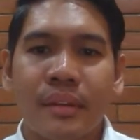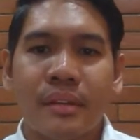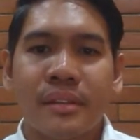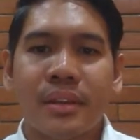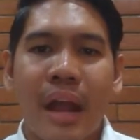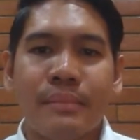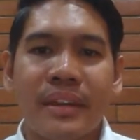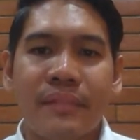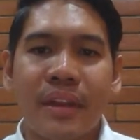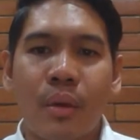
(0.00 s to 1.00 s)
So I'll be
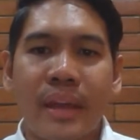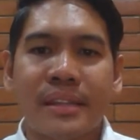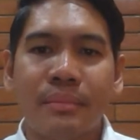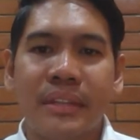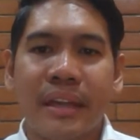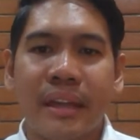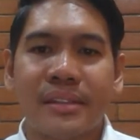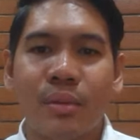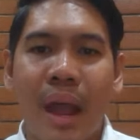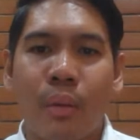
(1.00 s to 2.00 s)
giving away some
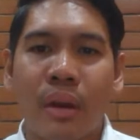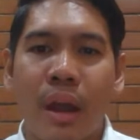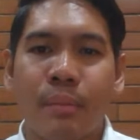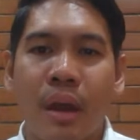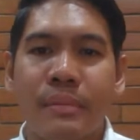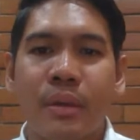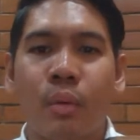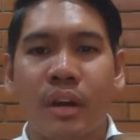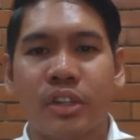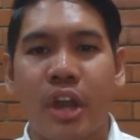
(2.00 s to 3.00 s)
tickets to our upcoming
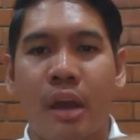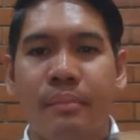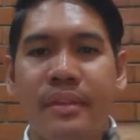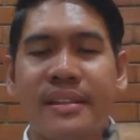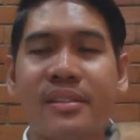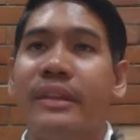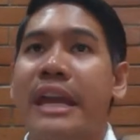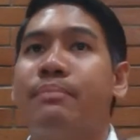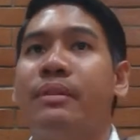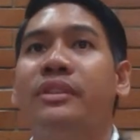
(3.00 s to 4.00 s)
workshop. This is on
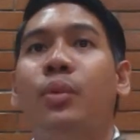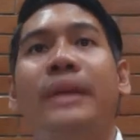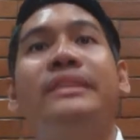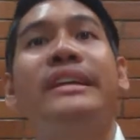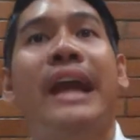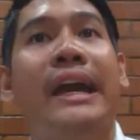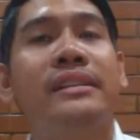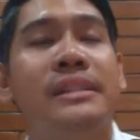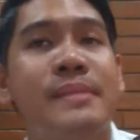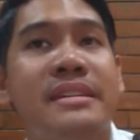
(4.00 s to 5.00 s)
April 29.
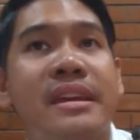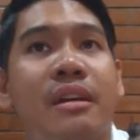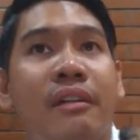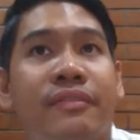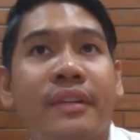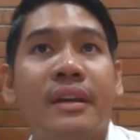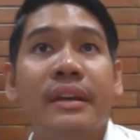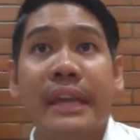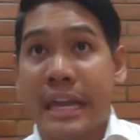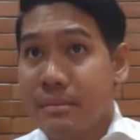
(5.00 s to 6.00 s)
Speaking of
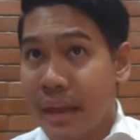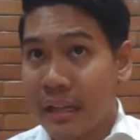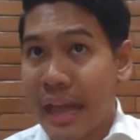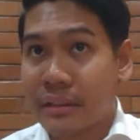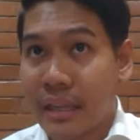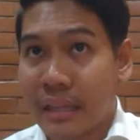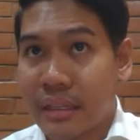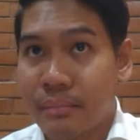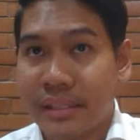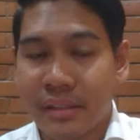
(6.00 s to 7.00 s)
email etiquette
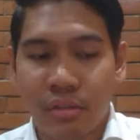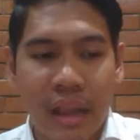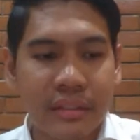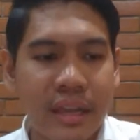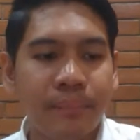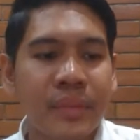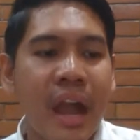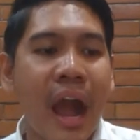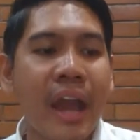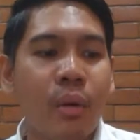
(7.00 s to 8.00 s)
and business writing,
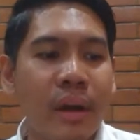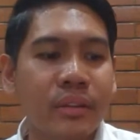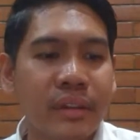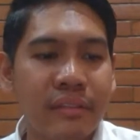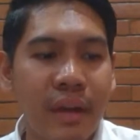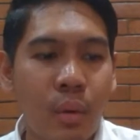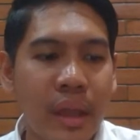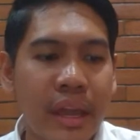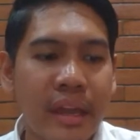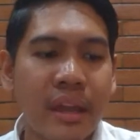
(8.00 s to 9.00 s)
I want to give
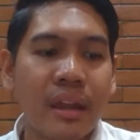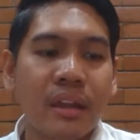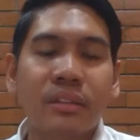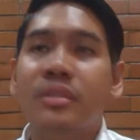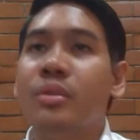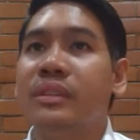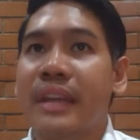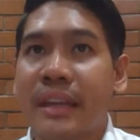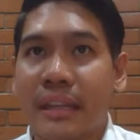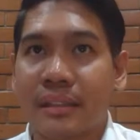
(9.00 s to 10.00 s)
away two
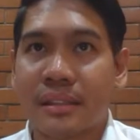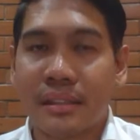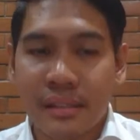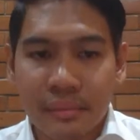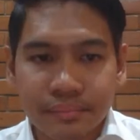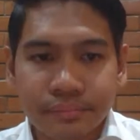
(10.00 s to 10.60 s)
tickets